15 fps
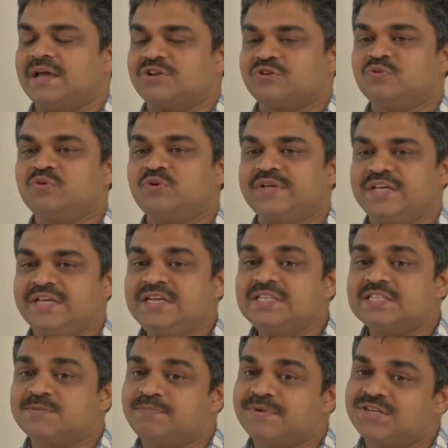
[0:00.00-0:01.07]
to each
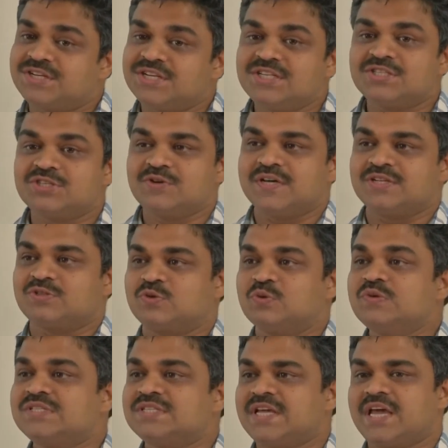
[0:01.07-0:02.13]
species you
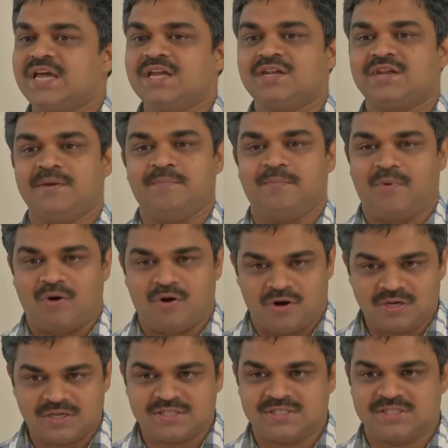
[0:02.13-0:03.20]
associate a
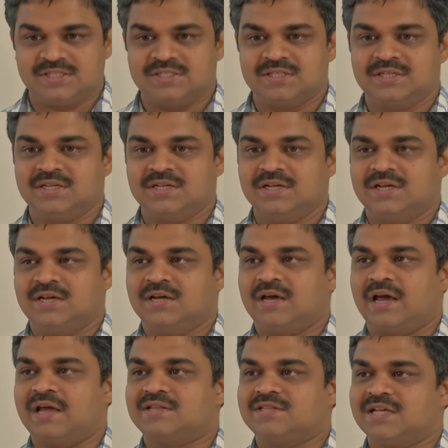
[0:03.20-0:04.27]
box
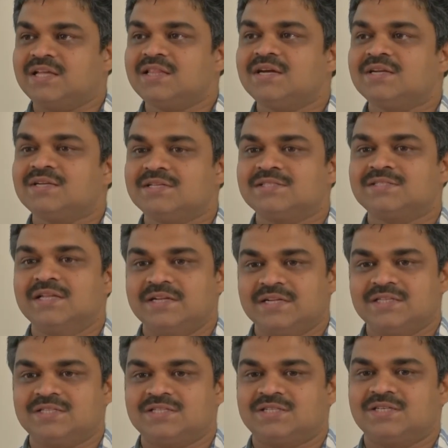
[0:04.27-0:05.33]
and say that it is the
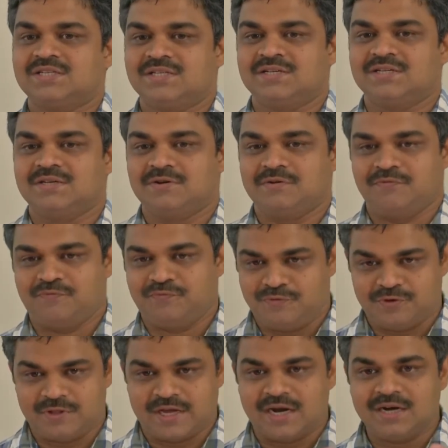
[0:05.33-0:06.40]
niche
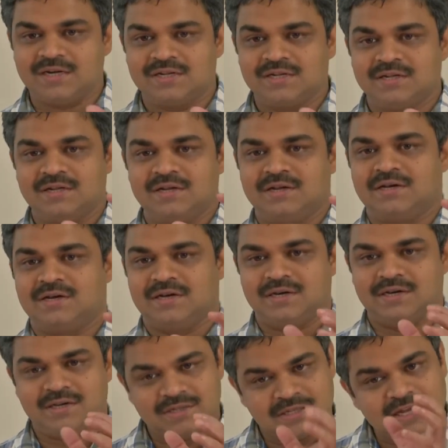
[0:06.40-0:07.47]
for that.
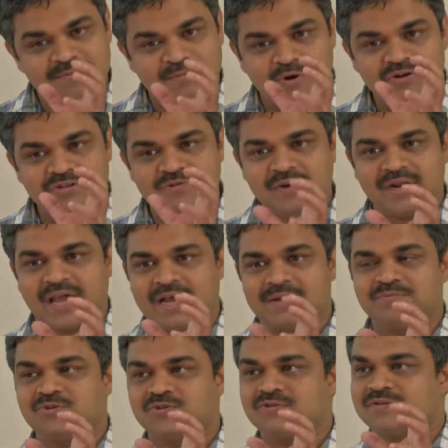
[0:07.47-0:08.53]
That box will
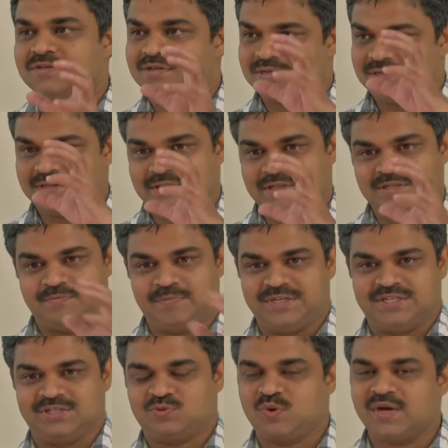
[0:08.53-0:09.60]
capture the
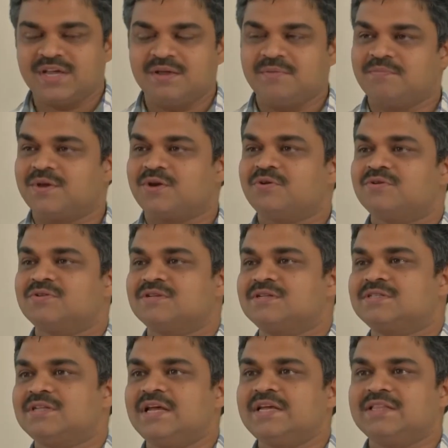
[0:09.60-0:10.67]
species. Why? Because
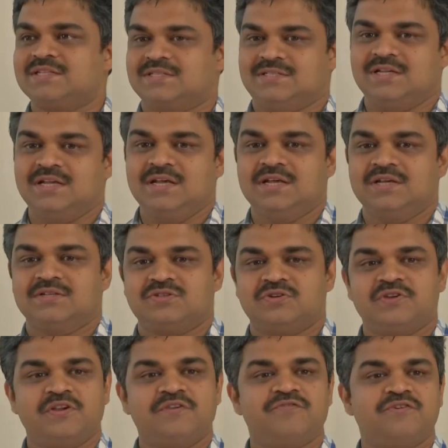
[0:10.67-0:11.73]
it's like this. So
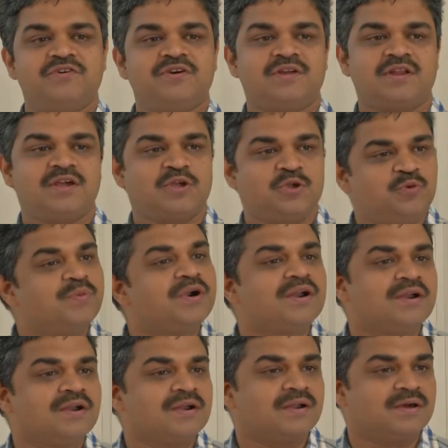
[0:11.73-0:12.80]
if you are a
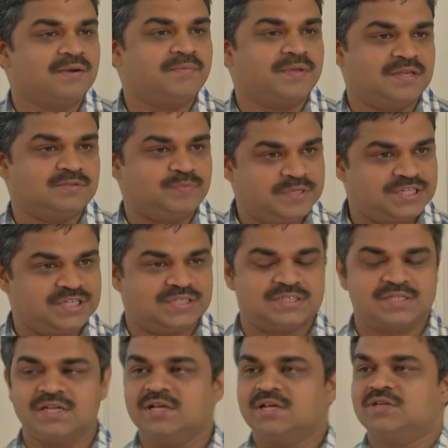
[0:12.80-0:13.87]
human being
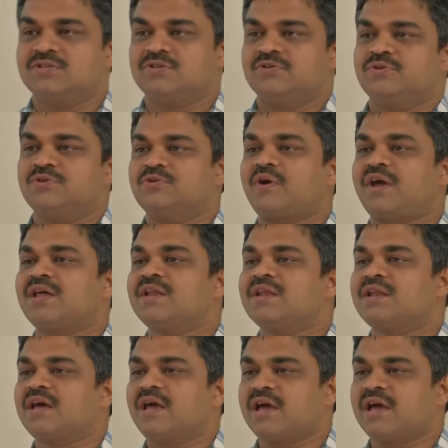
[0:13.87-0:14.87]
species, so you can